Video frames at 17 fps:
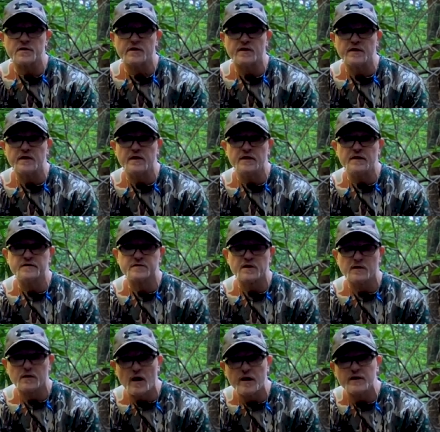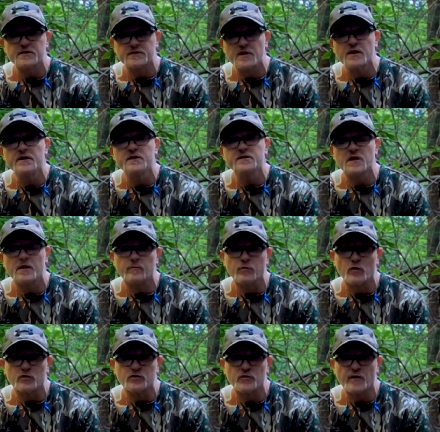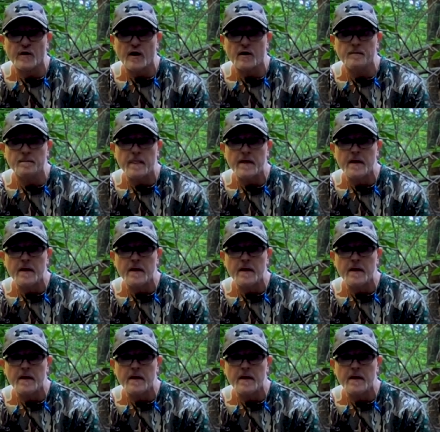and he's done a lot of studies on brook trout.